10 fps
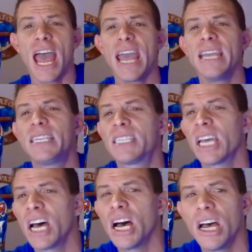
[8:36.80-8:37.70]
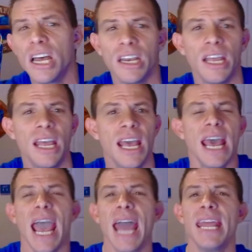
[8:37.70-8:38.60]

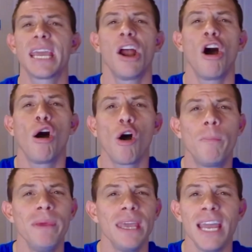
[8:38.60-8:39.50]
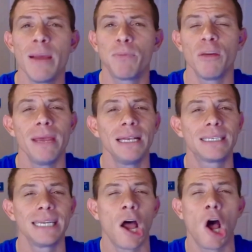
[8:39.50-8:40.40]
And it can all be
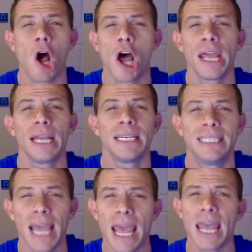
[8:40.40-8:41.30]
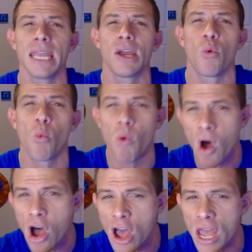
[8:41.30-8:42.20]
implemented on day
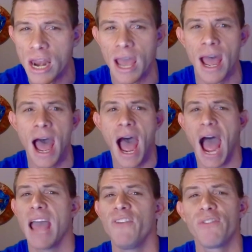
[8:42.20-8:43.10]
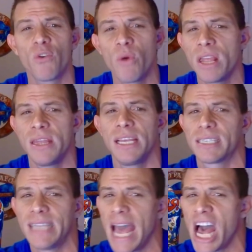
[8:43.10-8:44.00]
one. I've even written this
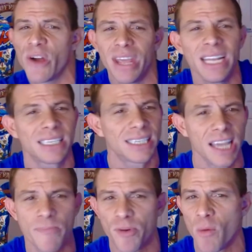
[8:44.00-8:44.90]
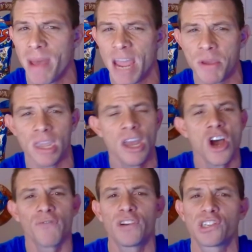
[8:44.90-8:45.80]
down. It's simple, baby.
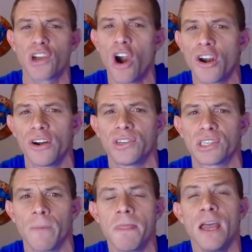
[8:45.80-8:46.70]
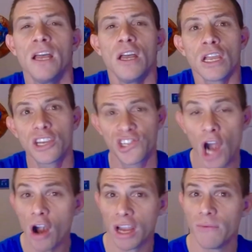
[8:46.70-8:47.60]
For starters,
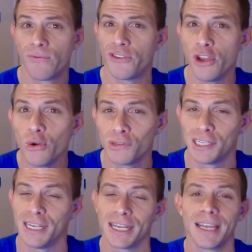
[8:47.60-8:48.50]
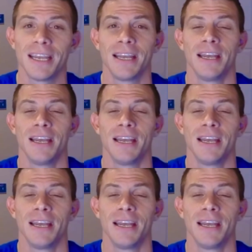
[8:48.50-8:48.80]
start confusing.